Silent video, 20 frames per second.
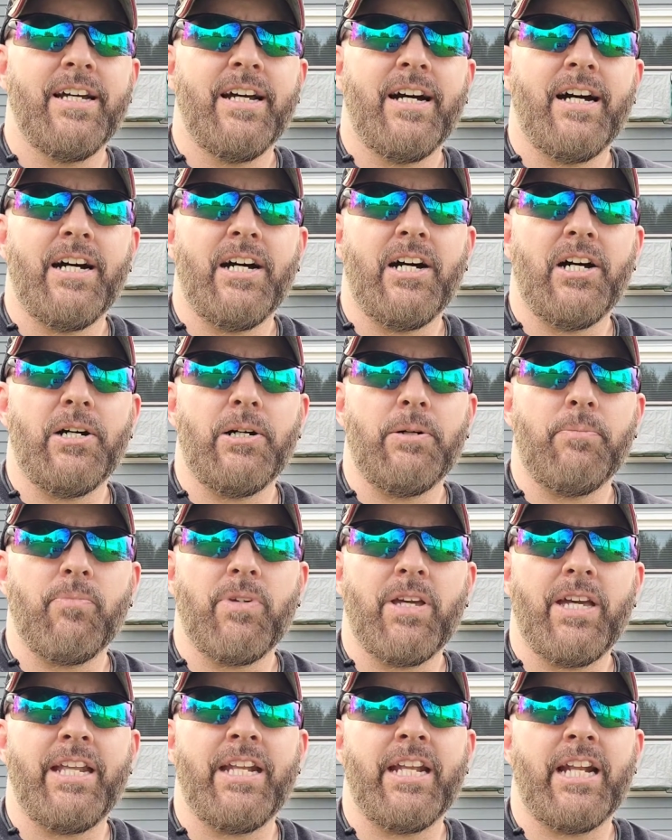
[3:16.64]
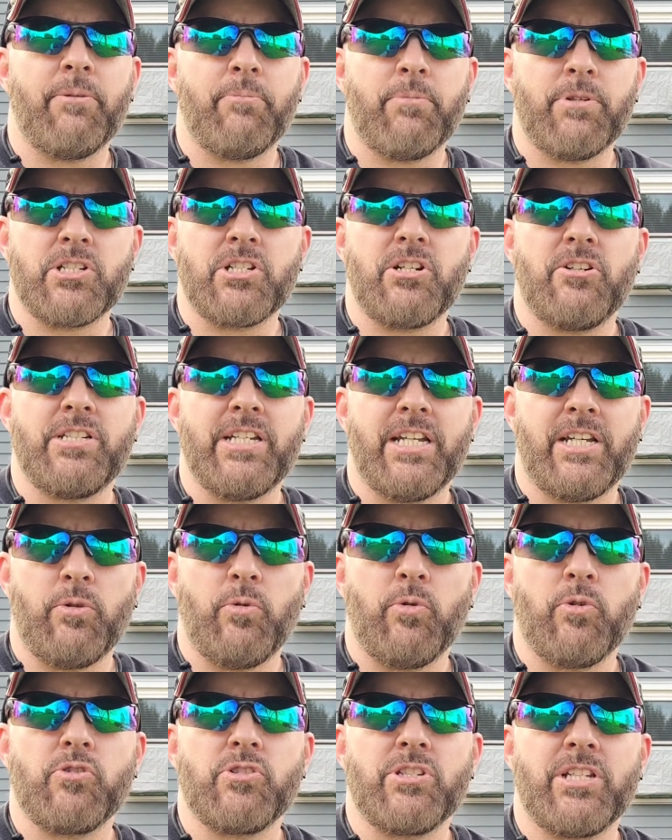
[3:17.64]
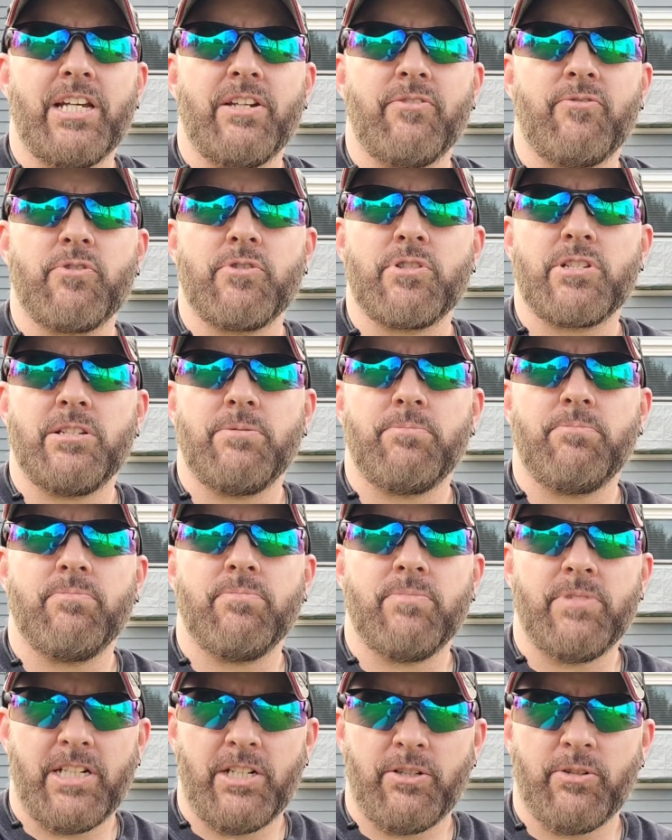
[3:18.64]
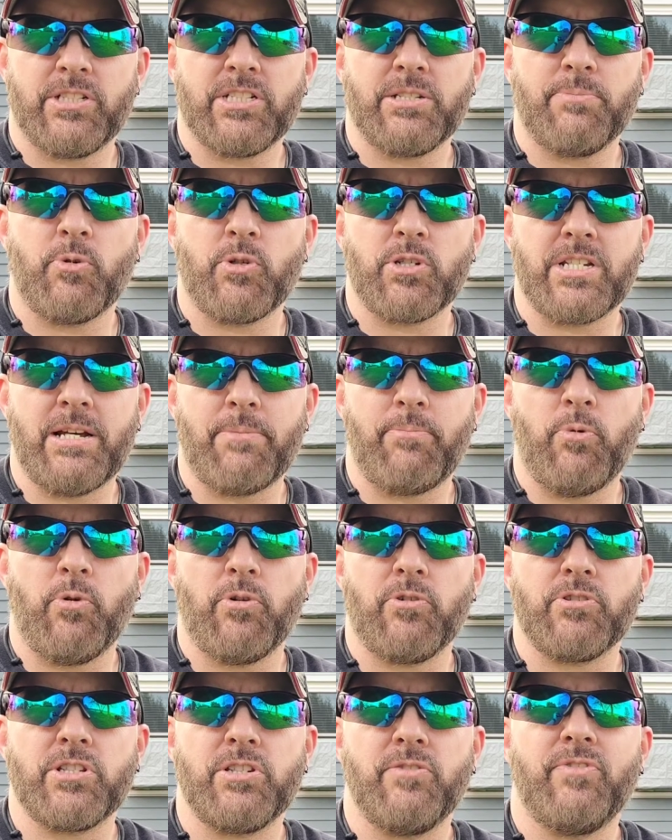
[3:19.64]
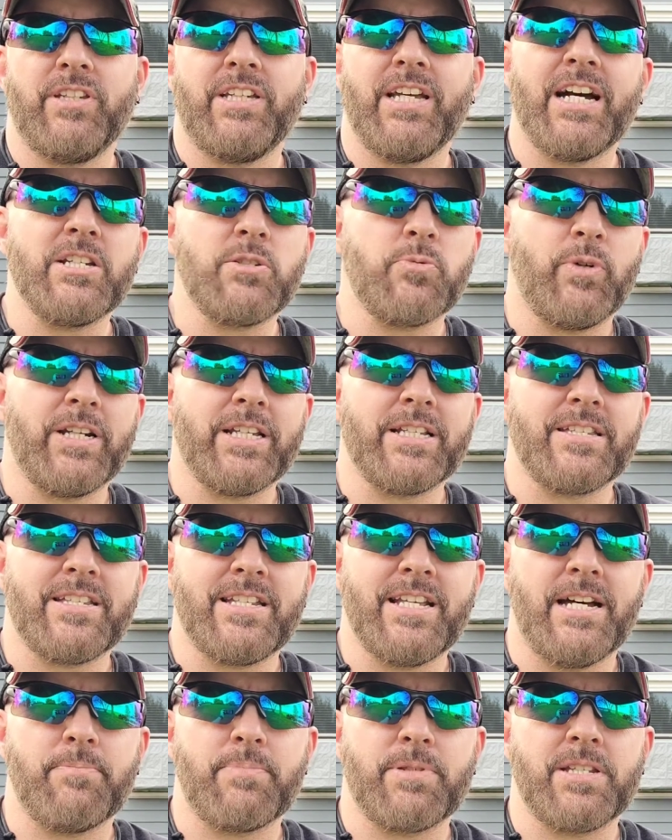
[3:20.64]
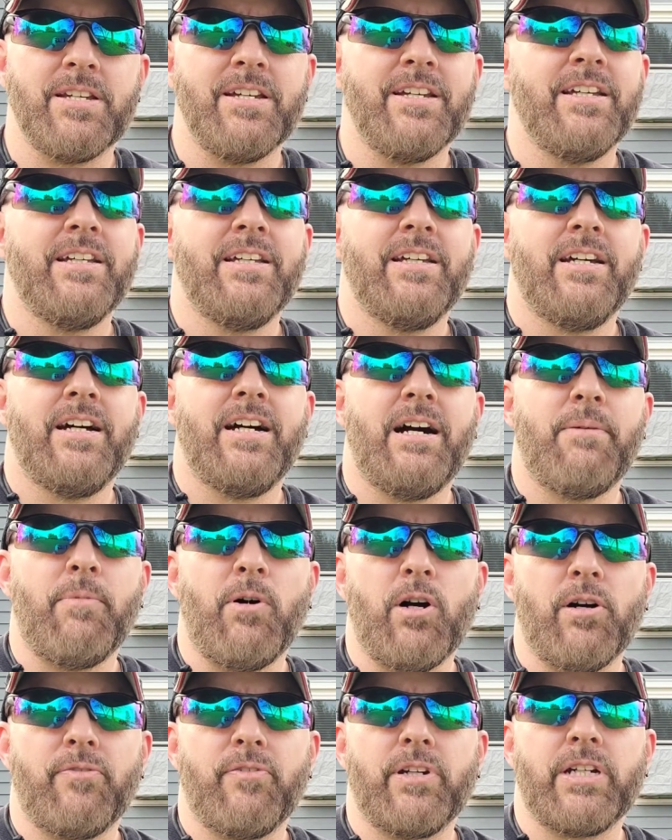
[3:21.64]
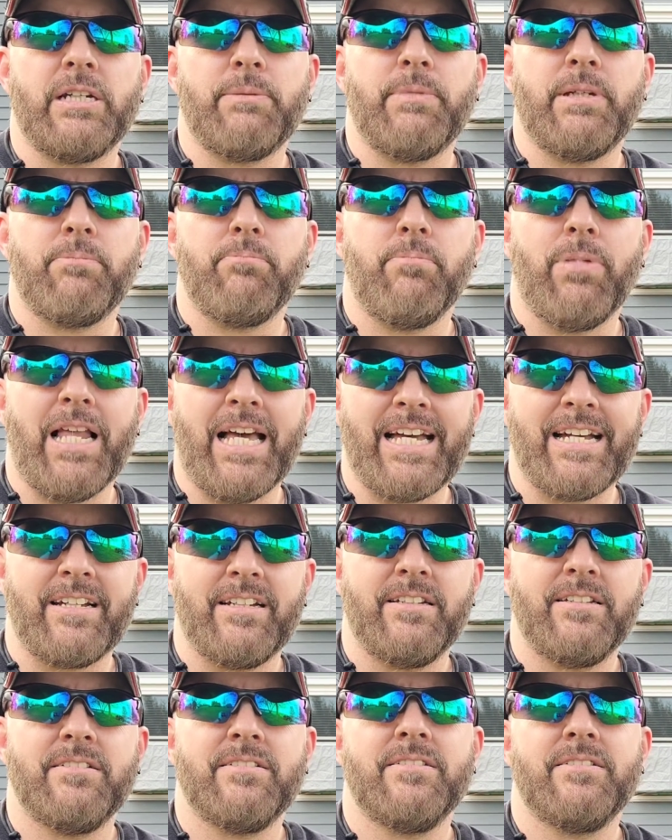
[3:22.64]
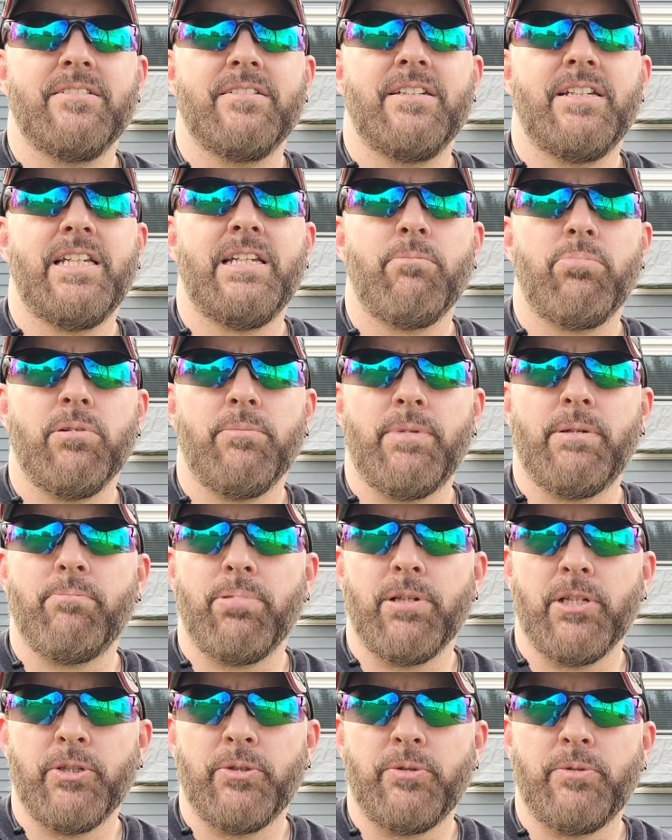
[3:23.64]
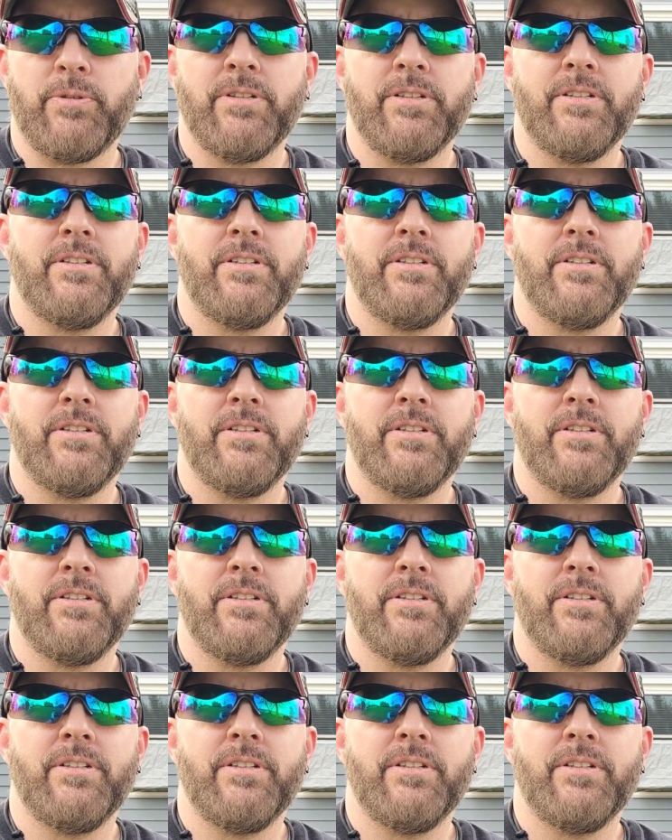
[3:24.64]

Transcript: um and then I'm going to start taking orders again for some, you know, some more step orders. If you guys want any steps, I'm offering them in black, implement blue,